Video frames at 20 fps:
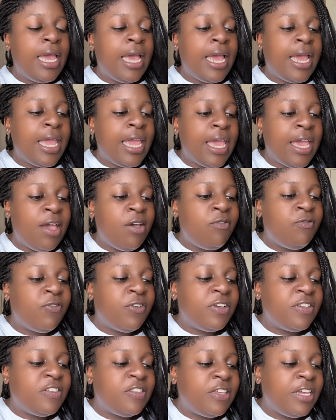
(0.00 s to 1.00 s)
I have
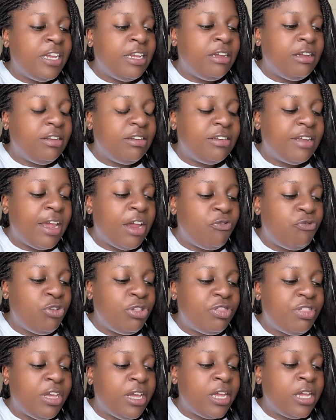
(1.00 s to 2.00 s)
said
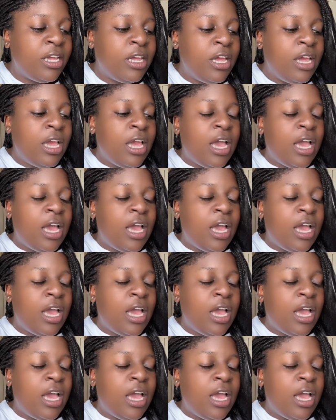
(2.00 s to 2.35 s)
everything.